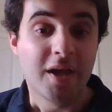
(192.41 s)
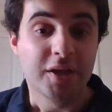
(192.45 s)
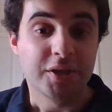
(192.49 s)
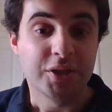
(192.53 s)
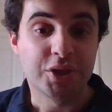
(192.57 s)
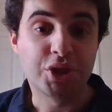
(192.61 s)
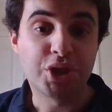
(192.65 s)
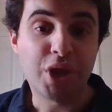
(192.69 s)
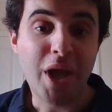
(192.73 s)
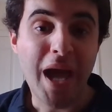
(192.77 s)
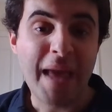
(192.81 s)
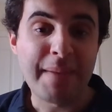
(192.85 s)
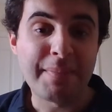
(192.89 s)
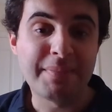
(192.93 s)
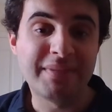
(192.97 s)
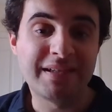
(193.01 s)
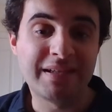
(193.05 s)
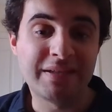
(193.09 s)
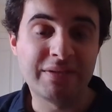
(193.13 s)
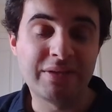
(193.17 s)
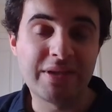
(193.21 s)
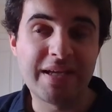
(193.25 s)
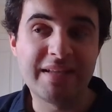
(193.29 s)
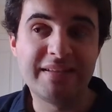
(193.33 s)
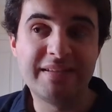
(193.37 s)
Shame that
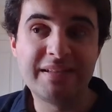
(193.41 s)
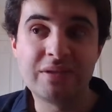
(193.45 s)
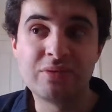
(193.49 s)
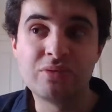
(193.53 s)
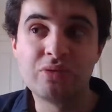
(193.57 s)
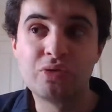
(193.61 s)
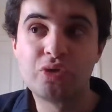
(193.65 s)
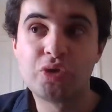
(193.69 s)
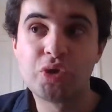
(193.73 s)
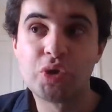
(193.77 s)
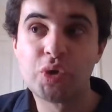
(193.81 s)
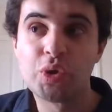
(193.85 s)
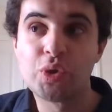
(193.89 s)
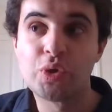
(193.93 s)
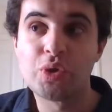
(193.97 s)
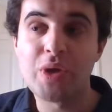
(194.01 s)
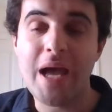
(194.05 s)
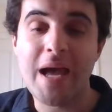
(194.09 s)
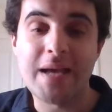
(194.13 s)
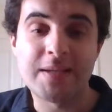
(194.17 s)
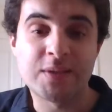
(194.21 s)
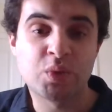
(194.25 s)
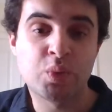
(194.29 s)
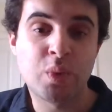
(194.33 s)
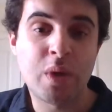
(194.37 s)
it didn't do
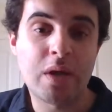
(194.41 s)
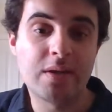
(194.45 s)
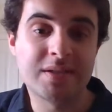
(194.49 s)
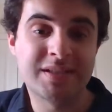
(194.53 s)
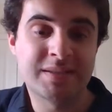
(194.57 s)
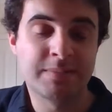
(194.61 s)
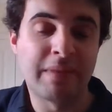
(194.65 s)
as well as